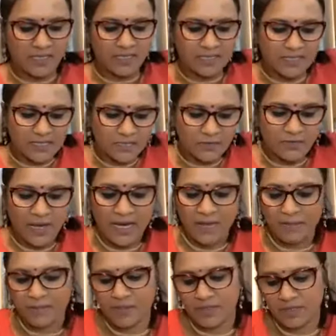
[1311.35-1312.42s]

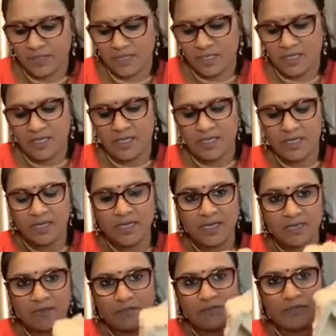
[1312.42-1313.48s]
Scrape,
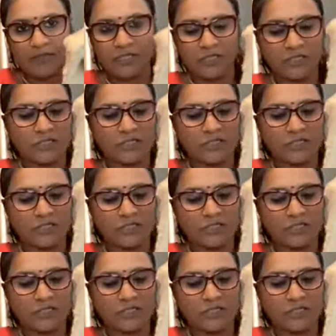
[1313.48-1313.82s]
lift.